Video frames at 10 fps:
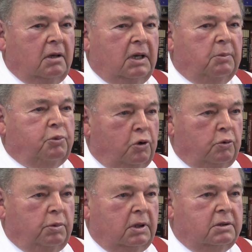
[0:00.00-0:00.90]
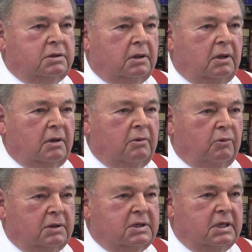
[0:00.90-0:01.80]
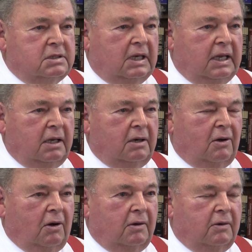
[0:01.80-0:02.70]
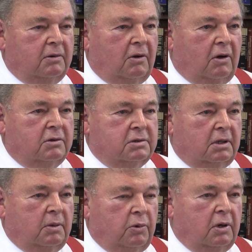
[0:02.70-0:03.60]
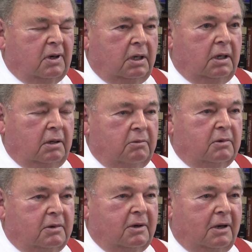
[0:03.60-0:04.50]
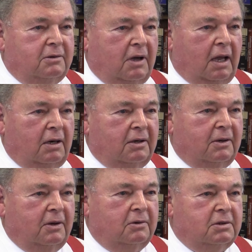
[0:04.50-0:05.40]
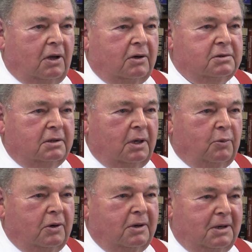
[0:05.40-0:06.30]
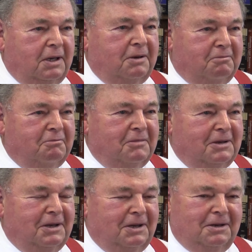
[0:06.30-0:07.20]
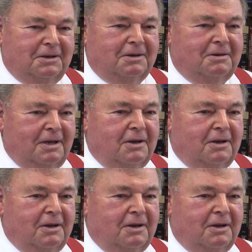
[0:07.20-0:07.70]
improvements uh, was his lien on the logs and lumber, and he got title to those logs and lumber, and he he uh,